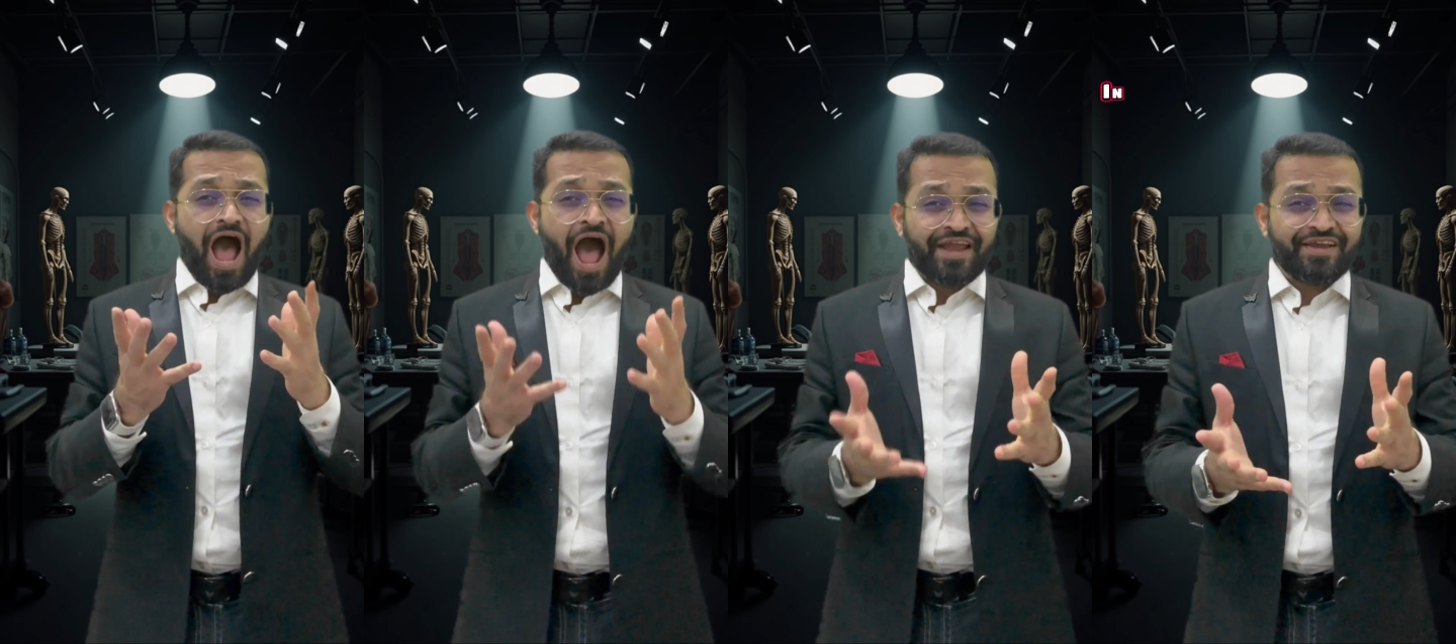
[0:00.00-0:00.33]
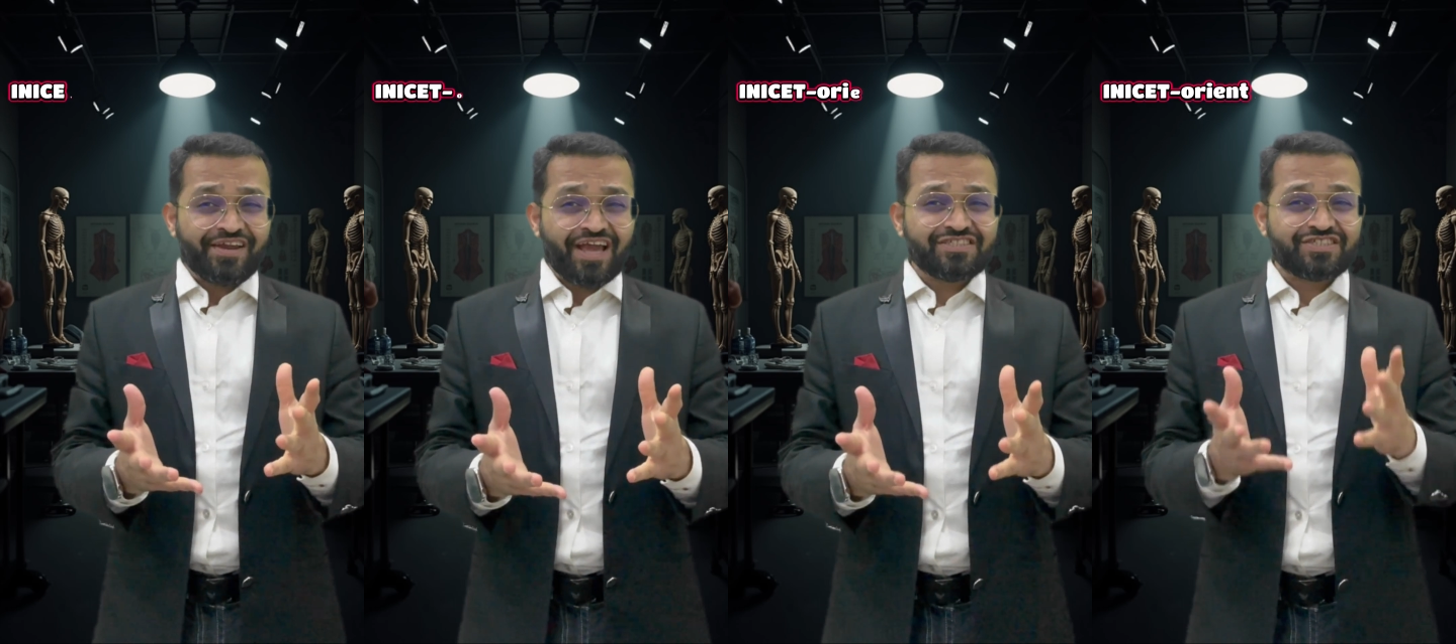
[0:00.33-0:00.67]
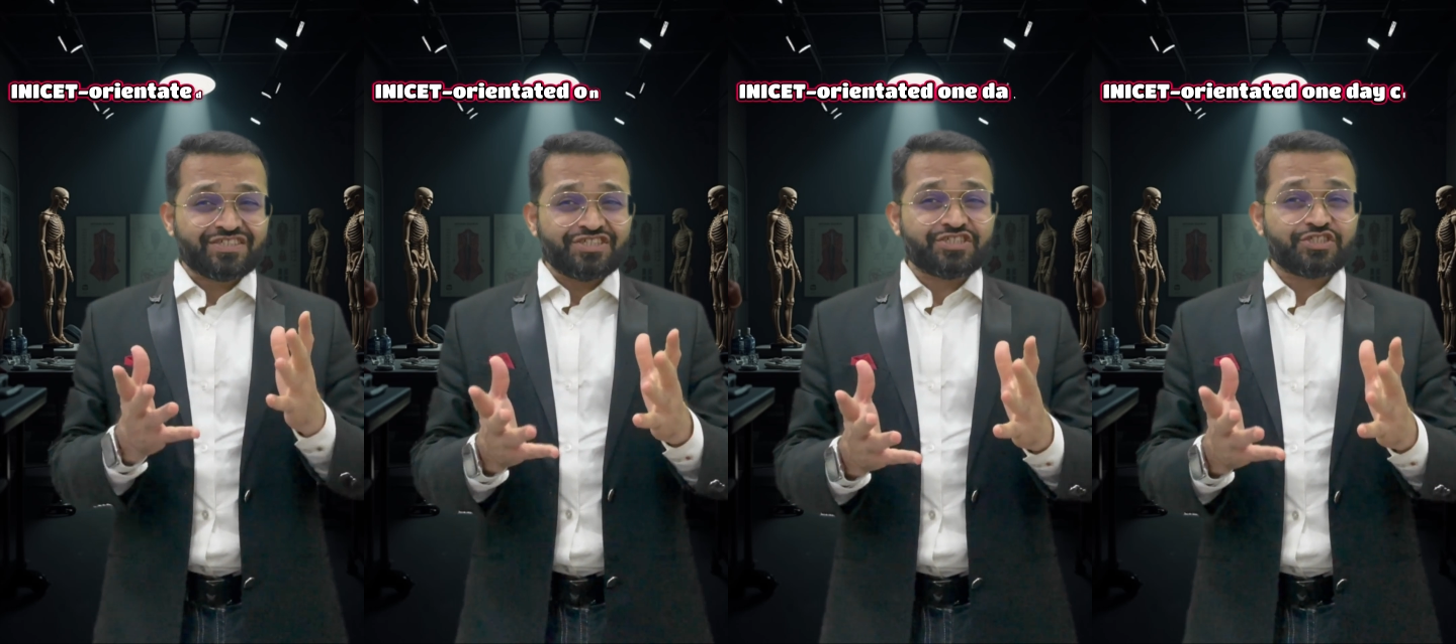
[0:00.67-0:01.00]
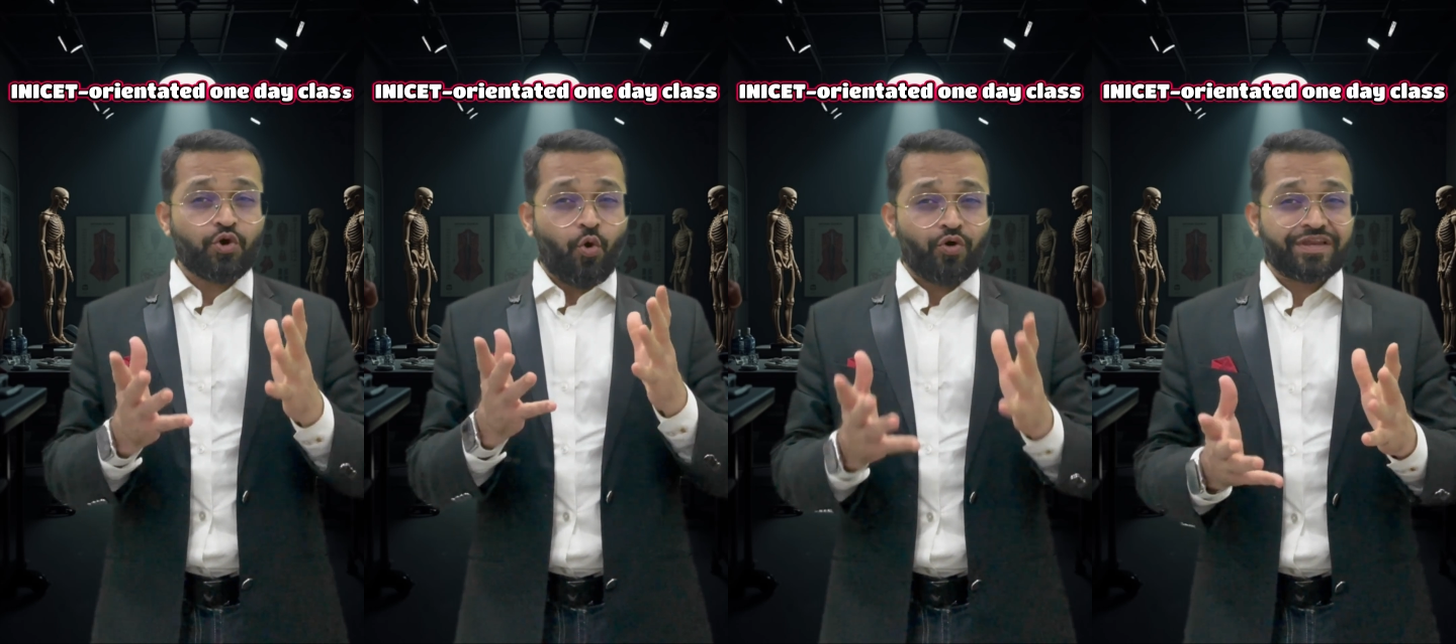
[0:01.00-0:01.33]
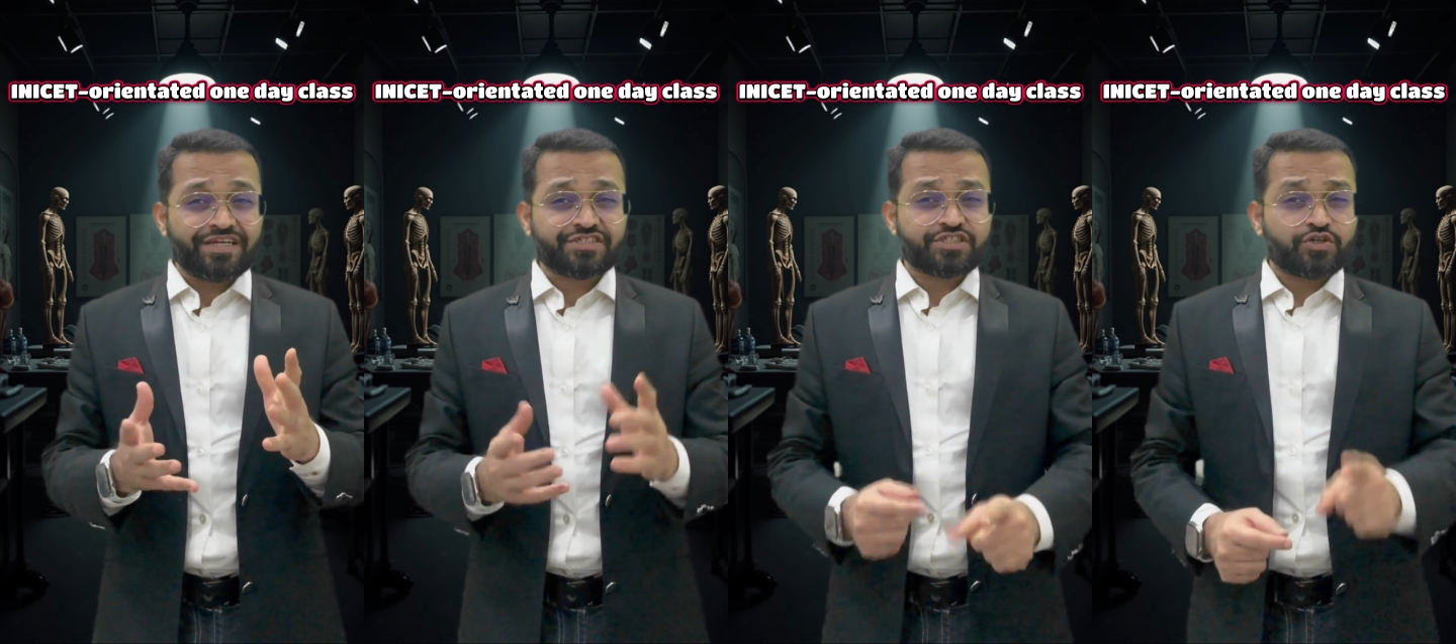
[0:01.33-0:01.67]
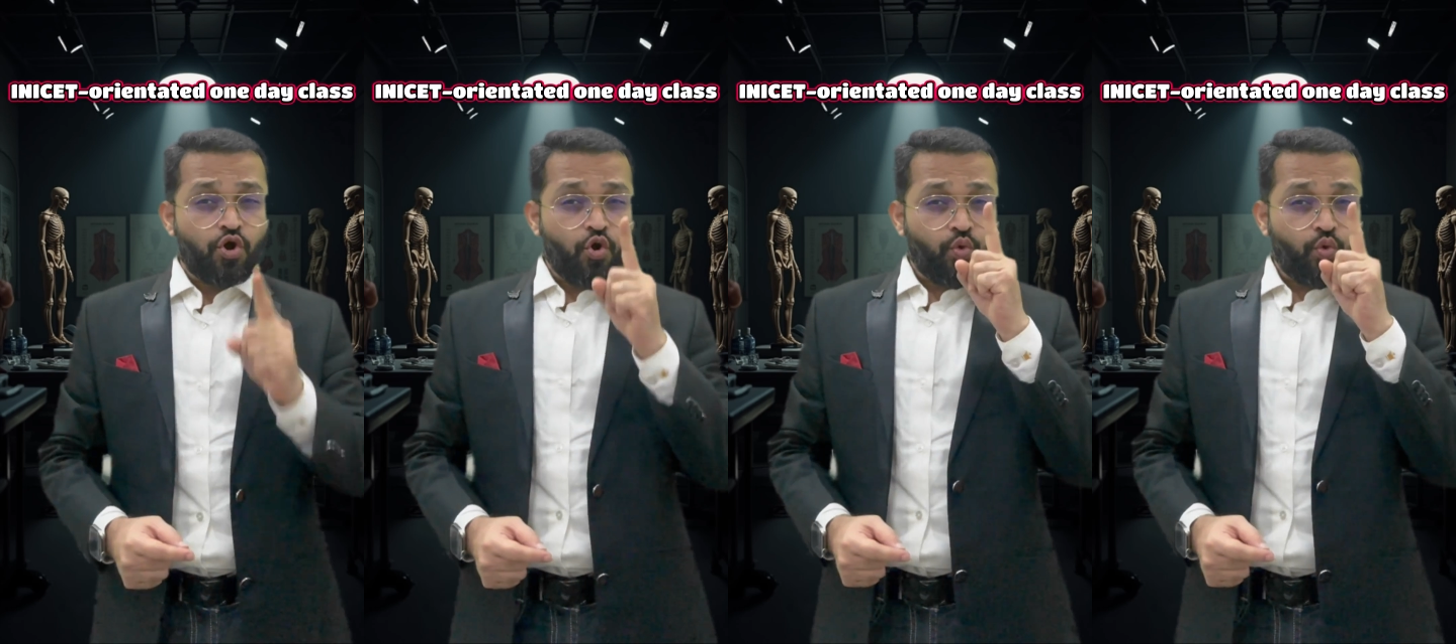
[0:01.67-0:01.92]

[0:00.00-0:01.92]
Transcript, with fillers: INICET oriented